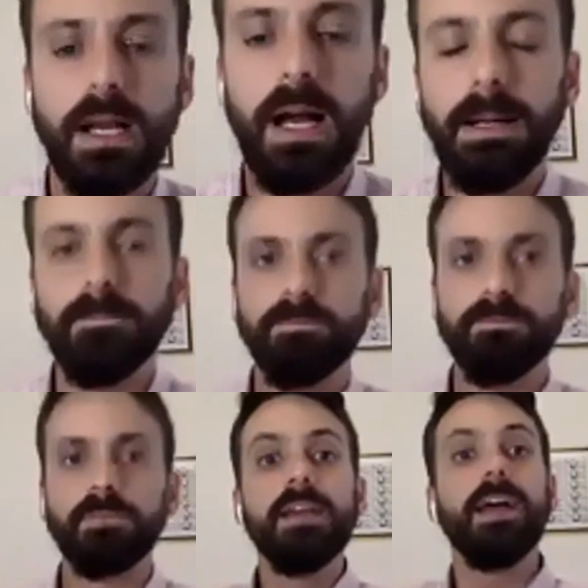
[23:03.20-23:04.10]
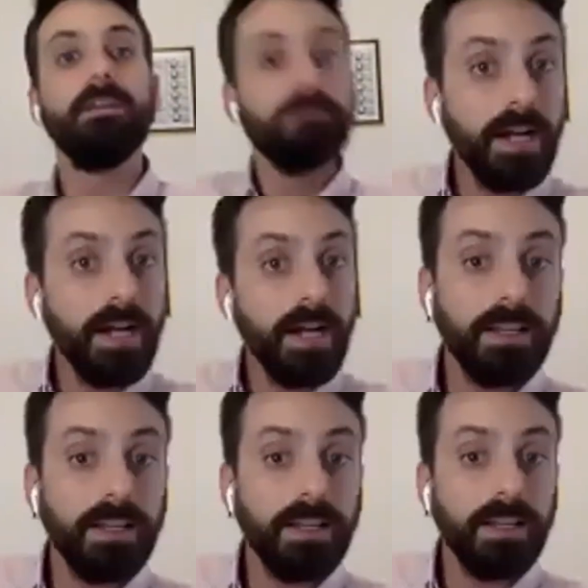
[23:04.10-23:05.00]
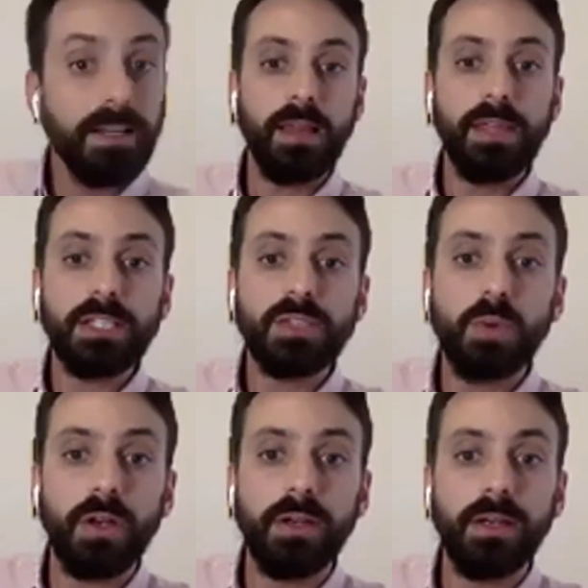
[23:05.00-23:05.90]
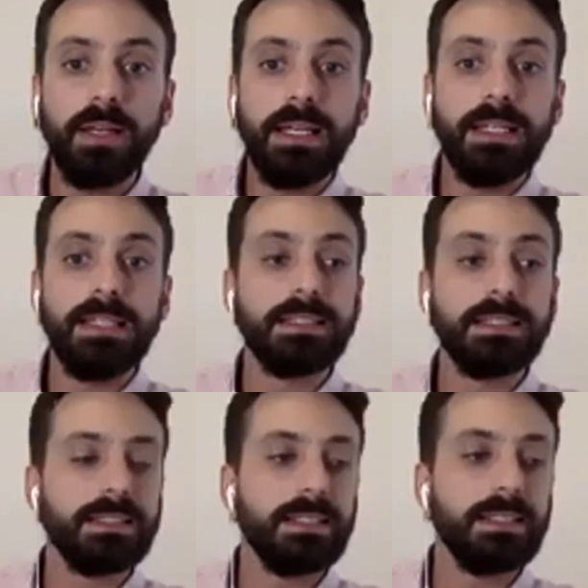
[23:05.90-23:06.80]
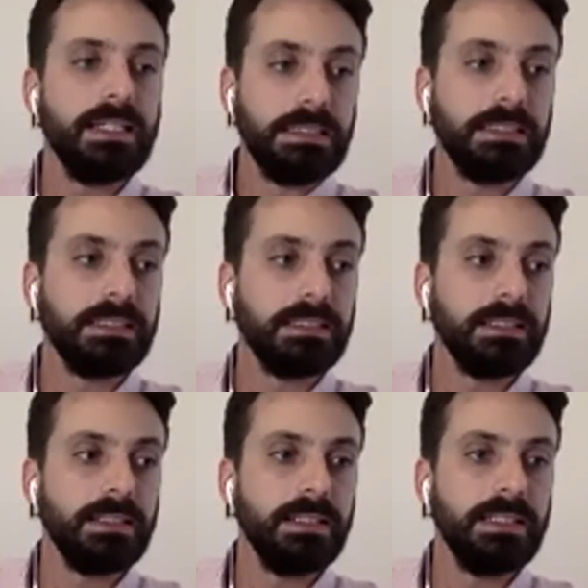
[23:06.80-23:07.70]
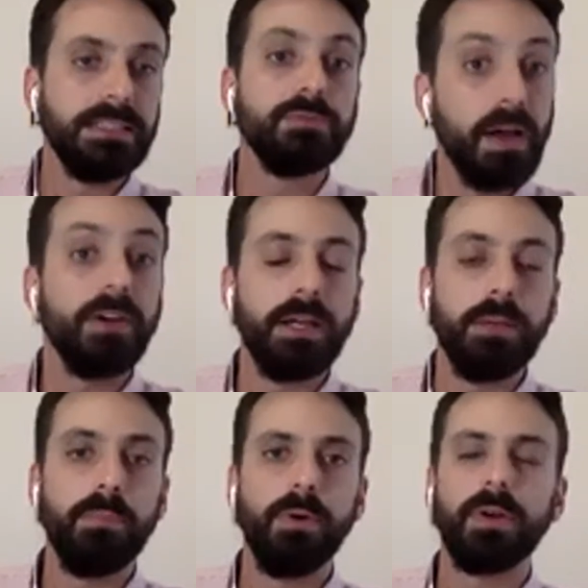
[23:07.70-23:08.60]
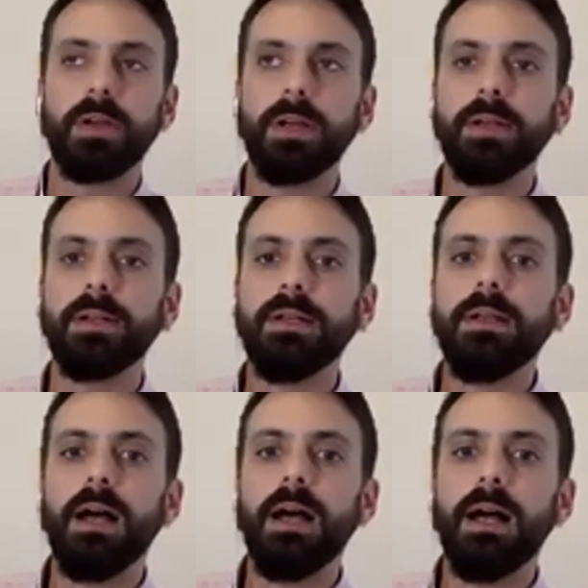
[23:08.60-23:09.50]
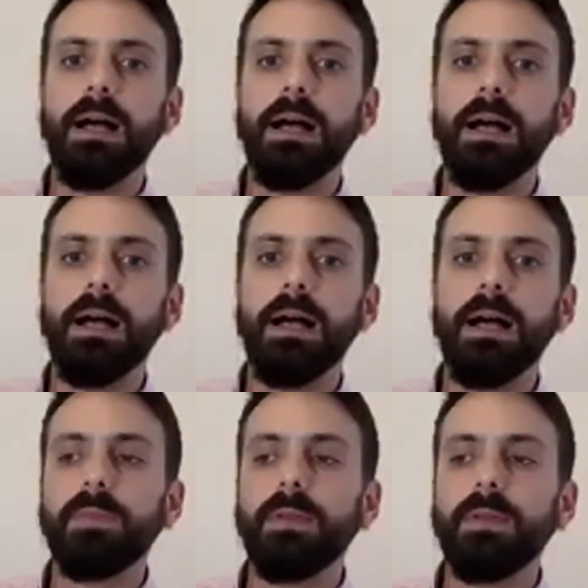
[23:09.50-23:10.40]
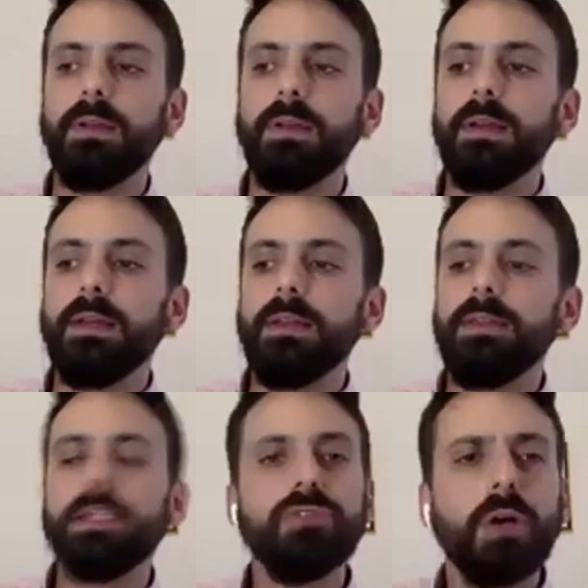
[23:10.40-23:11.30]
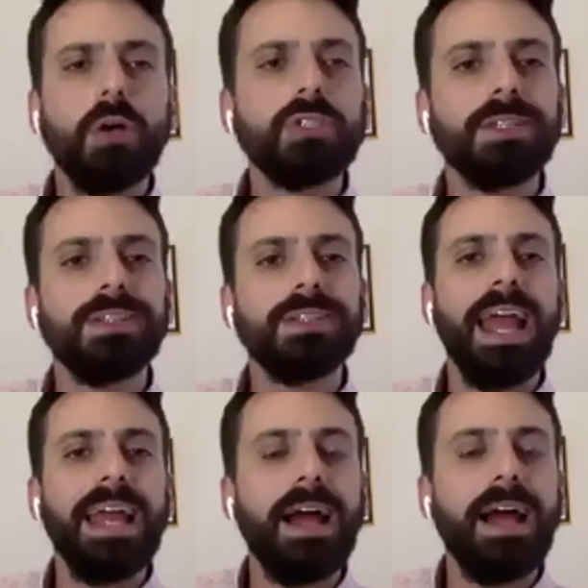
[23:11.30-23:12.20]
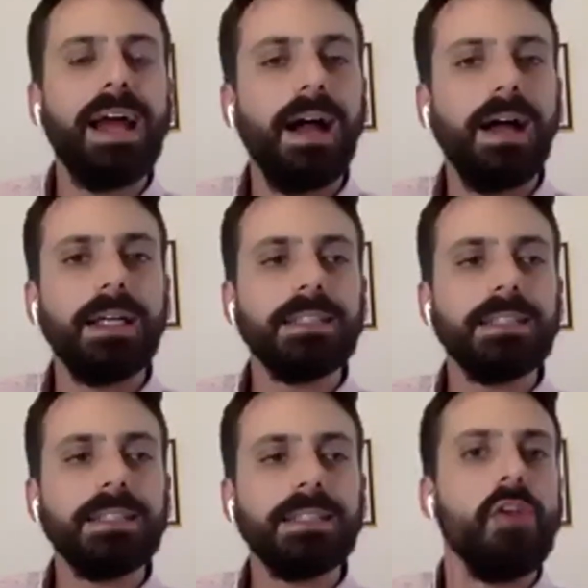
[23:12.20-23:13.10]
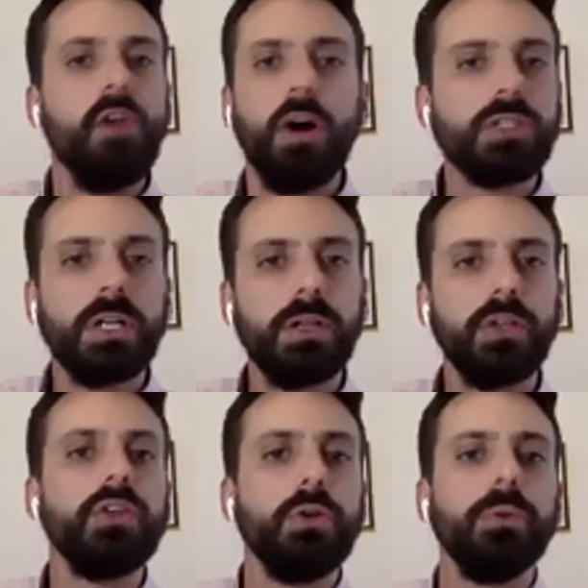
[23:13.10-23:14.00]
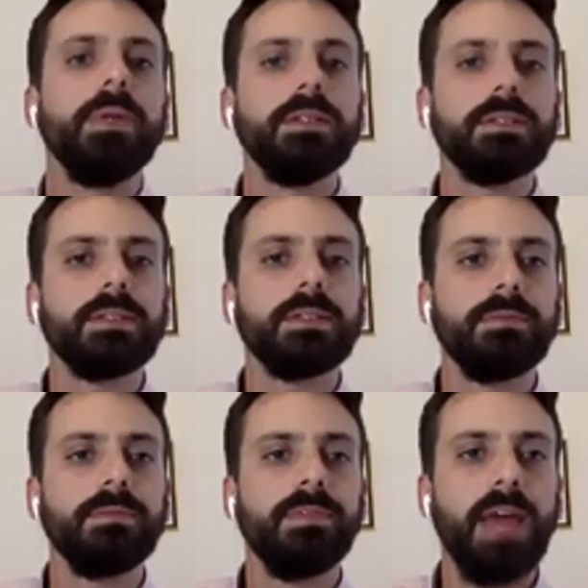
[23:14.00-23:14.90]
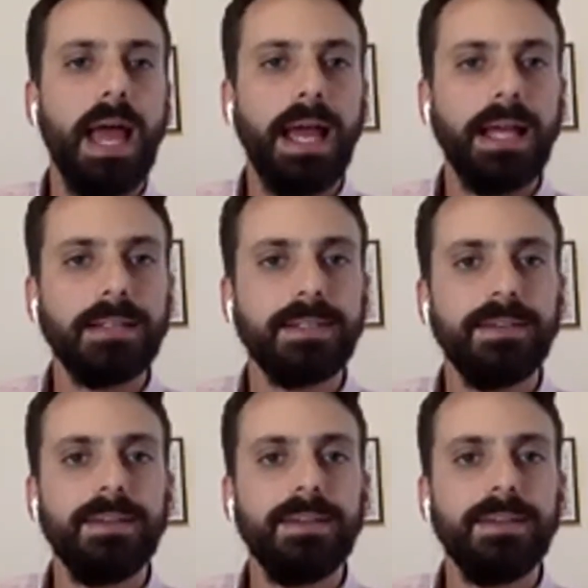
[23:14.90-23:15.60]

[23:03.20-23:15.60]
Um, and finally, and, and, and this one is, is, is very important um, this notion that AIs are not humans, that